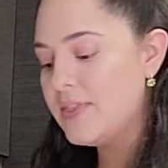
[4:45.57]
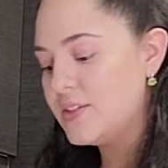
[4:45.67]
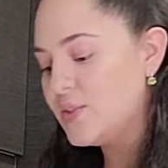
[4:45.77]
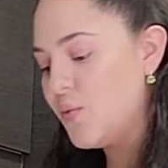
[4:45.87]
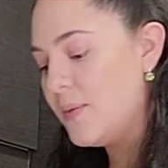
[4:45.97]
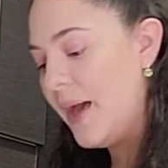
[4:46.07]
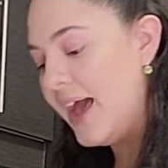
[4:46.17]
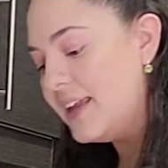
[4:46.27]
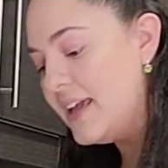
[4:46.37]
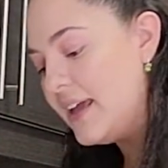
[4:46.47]
so I'm
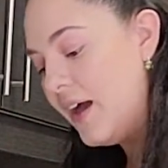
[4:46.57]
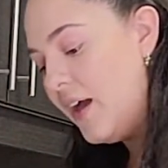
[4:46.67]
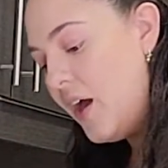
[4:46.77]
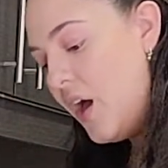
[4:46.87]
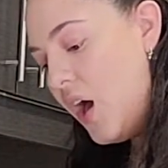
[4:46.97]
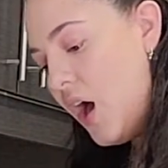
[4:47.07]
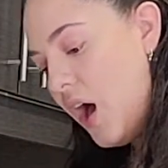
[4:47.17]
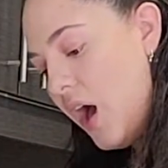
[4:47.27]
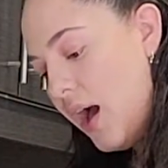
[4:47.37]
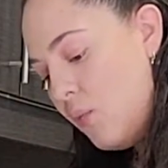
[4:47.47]
adding
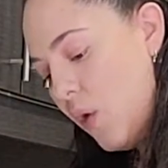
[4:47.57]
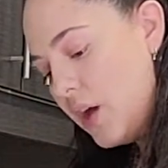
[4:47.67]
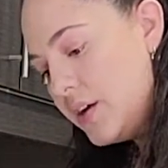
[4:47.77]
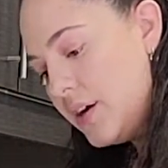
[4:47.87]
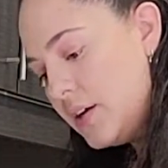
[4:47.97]
hot water